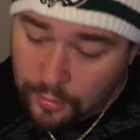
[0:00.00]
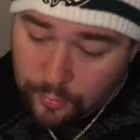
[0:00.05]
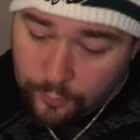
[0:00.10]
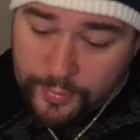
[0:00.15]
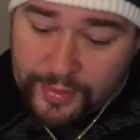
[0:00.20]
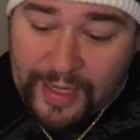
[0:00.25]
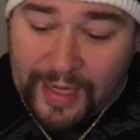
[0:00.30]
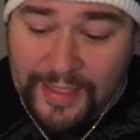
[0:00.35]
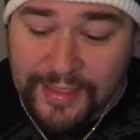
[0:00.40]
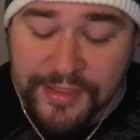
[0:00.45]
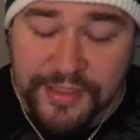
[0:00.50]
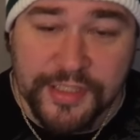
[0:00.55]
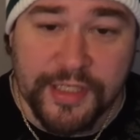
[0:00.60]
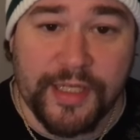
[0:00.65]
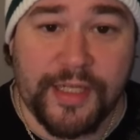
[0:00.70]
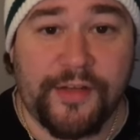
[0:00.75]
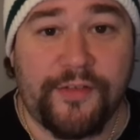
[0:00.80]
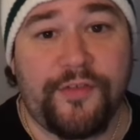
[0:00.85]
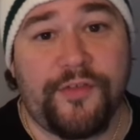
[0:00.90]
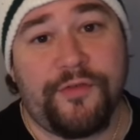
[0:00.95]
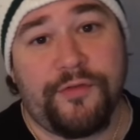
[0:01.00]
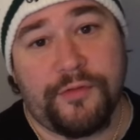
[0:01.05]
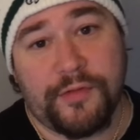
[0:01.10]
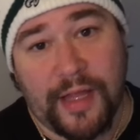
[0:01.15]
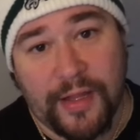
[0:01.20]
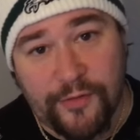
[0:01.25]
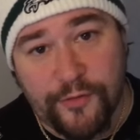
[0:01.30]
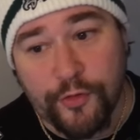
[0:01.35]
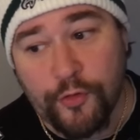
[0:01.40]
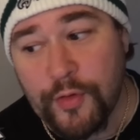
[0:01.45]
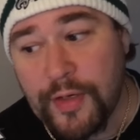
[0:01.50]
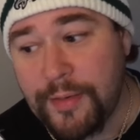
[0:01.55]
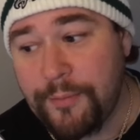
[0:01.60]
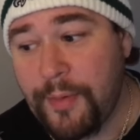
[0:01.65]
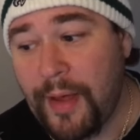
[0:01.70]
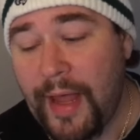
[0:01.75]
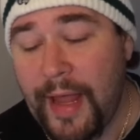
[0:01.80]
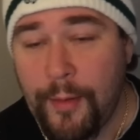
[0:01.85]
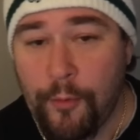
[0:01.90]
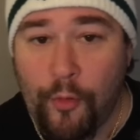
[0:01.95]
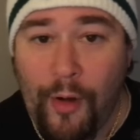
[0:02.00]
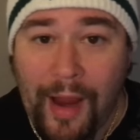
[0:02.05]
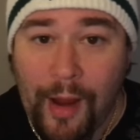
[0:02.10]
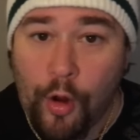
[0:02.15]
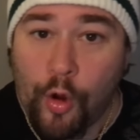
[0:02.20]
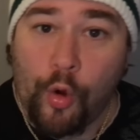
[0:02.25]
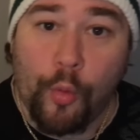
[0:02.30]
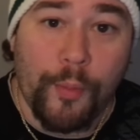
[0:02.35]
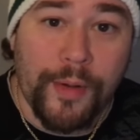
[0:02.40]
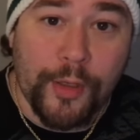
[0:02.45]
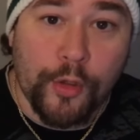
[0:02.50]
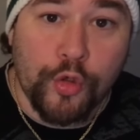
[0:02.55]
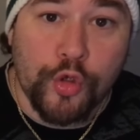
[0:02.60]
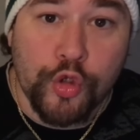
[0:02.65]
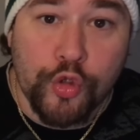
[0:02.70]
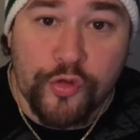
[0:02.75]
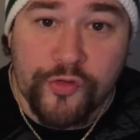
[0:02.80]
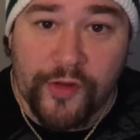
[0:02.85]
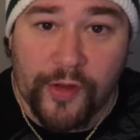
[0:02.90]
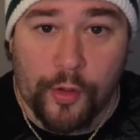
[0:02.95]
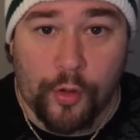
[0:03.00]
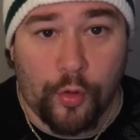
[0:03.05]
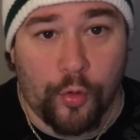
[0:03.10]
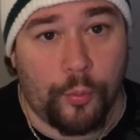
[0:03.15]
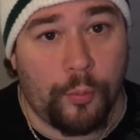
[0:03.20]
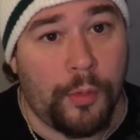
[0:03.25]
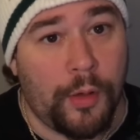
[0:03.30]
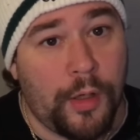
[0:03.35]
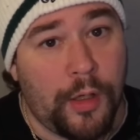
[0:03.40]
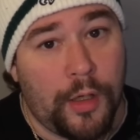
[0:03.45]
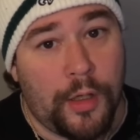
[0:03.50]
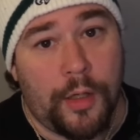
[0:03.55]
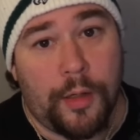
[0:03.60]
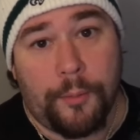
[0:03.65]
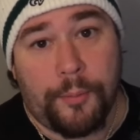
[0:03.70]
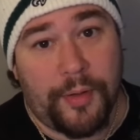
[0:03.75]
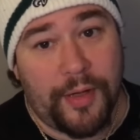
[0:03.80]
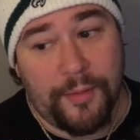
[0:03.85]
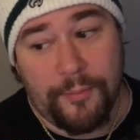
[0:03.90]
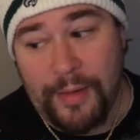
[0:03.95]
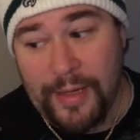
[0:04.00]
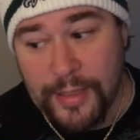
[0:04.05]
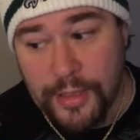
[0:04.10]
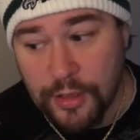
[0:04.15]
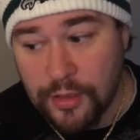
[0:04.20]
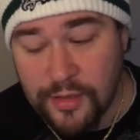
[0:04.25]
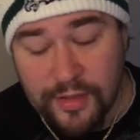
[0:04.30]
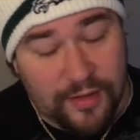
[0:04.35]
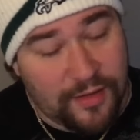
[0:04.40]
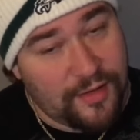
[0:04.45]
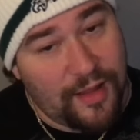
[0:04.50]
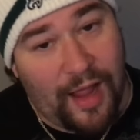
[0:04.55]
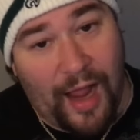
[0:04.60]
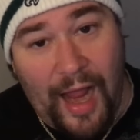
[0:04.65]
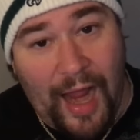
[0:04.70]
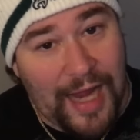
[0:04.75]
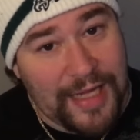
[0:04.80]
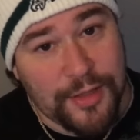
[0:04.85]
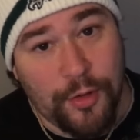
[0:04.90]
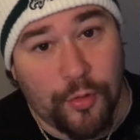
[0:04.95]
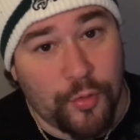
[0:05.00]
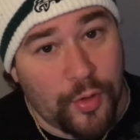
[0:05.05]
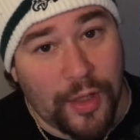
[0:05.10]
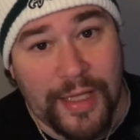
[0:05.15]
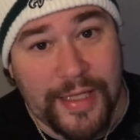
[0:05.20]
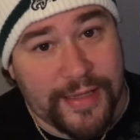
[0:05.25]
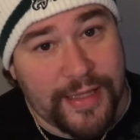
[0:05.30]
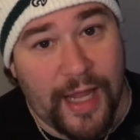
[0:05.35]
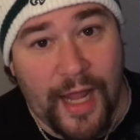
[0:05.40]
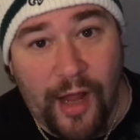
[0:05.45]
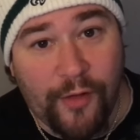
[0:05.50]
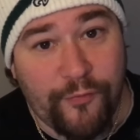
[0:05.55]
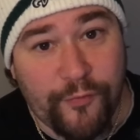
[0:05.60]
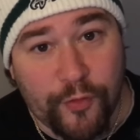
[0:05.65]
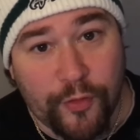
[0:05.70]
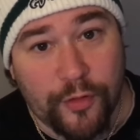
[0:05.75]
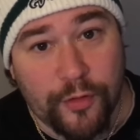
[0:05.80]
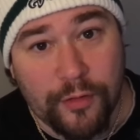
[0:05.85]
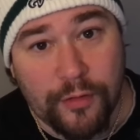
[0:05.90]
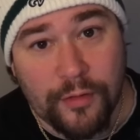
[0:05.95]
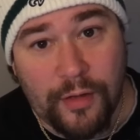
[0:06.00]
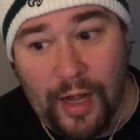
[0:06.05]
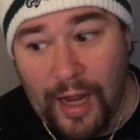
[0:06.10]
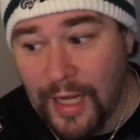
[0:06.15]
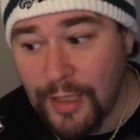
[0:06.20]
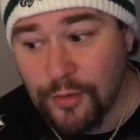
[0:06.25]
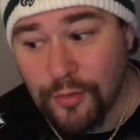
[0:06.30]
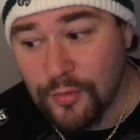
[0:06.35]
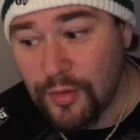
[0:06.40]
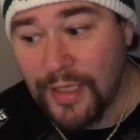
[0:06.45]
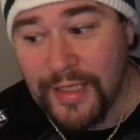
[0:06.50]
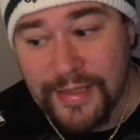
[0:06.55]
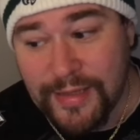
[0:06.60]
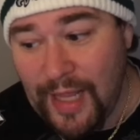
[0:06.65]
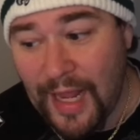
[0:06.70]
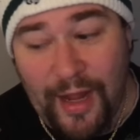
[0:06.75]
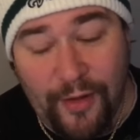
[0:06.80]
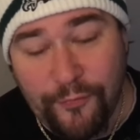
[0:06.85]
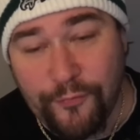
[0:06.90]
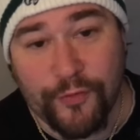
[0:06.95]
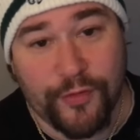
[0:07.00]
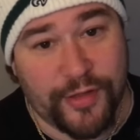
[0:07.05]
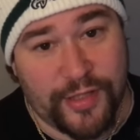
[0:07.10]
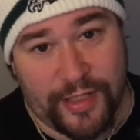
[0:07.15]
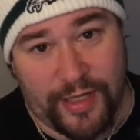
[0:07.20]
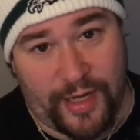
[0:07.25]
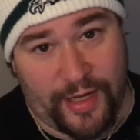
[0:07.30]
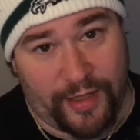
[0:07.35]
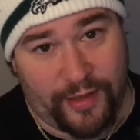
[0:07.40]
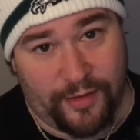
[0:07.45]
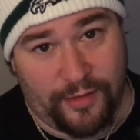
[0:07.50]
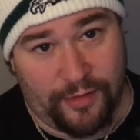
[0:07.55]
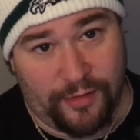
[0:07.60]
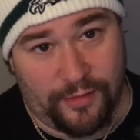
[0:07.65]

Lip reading: we got a chance against Green Bay. We're at home. We don't lose at home. But, man, I don't like the effort. I don't like the effort today.